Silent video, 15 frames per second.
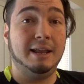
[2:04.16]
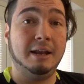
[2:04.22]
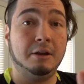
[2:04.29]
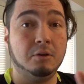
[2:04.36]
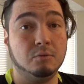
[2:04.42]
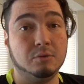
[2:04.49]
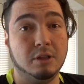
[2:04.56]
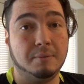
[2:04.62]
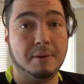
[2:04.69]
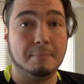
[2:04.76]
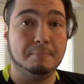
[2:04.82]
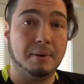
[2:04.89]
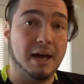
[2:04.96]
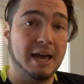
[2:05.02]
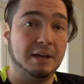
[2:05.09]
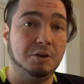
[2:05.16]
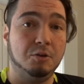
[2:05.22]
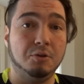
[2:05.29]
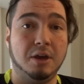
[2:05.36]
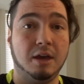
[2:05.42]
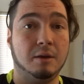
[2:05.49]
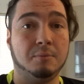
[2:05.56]
I don't really mean buy a
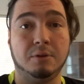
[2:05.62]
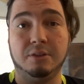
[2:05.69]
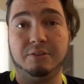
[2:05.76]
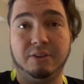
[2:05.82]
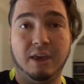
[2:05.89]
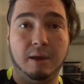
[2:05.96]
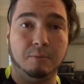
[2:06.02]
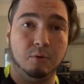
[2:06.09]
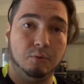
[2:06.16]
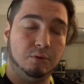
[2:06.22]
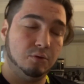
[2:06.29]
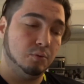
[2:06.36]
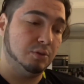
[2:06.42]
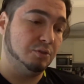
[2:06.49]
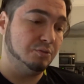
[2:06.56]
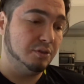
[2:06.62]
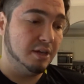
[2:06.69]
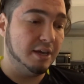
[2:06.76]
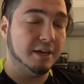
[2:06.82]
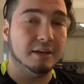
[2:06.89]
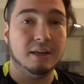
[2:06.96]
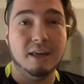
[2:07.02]
new camera. This camera will do what you
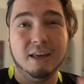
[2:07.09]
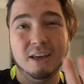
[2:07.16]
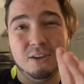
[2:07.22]
need.